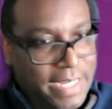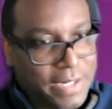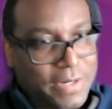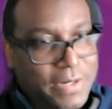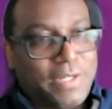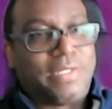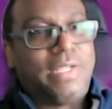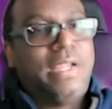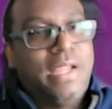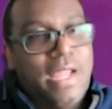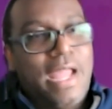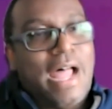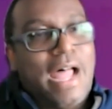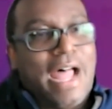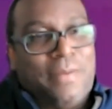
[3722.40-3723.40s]
leaders
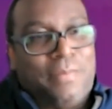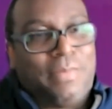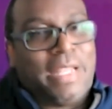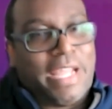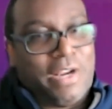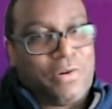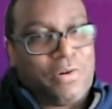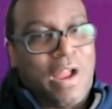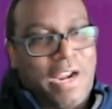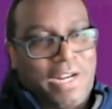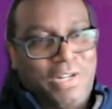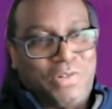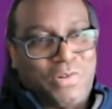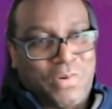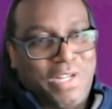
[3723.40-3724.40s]
later
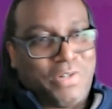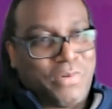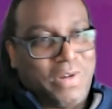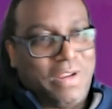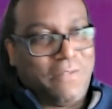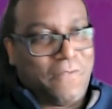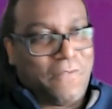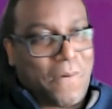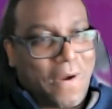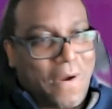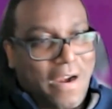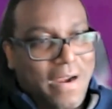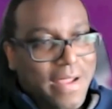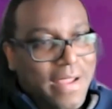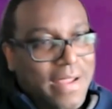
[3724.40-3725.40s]
on in
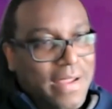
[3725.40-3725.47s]
2024.